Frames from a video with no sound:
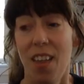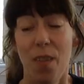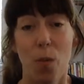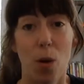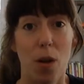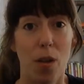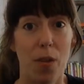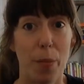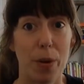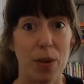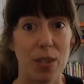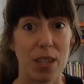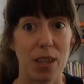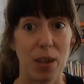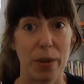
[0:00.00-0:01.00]
Well, the
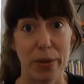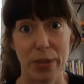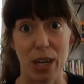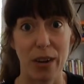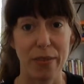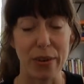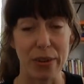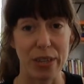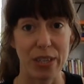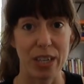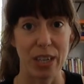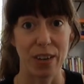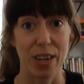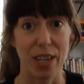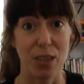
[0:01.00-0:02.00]
person goes and offers a
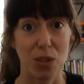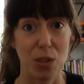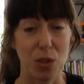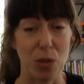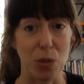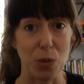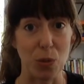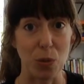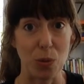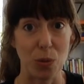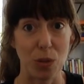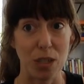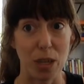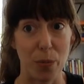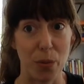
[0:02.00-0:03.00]
cigarette to
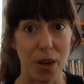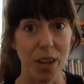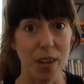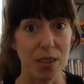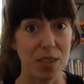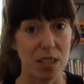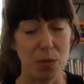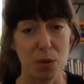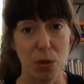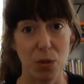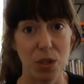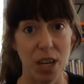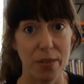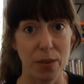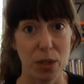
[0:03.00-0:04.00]
someone else, someone
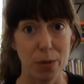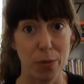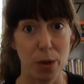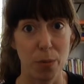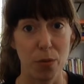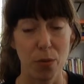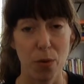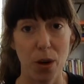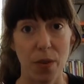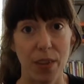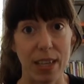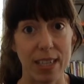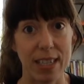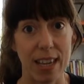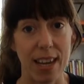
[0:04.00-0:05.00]
who's never smoked before, and
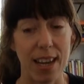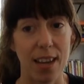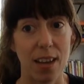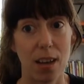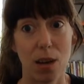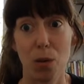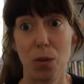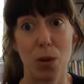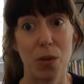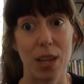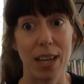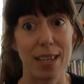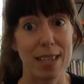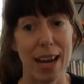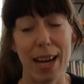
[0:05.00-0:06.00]
they say, "Oh, no
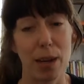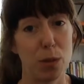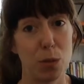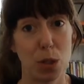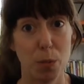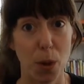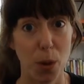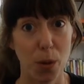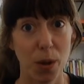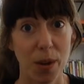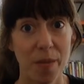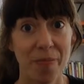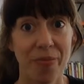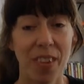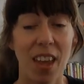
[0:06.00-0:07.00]
thanks, I don't smoke."
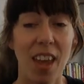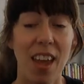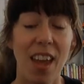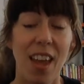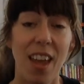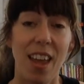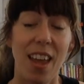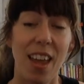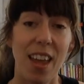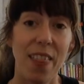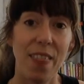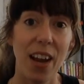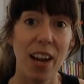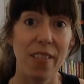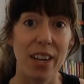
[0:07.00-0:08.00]

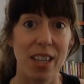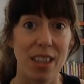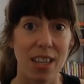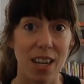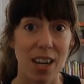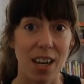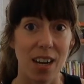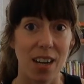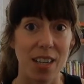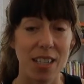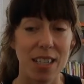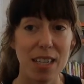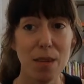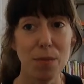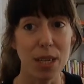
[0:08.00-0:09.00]
And that right there, it
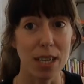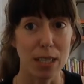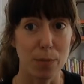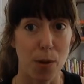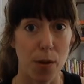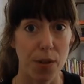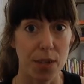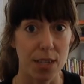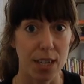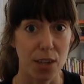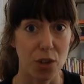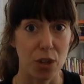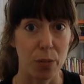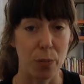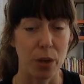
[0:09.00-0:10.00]
seems like a small
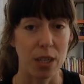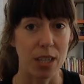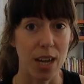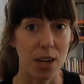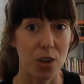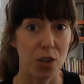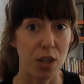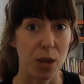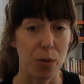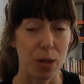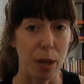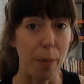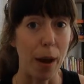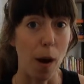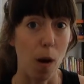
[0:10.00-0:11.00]
distinction, but it's actually a
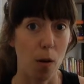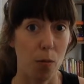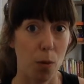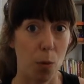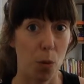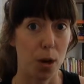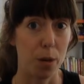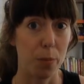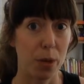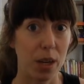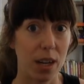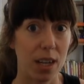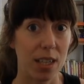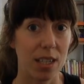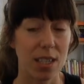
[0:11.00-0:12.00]
really powerful one,
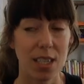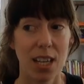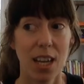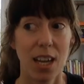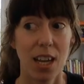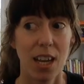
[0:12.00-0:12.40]
because,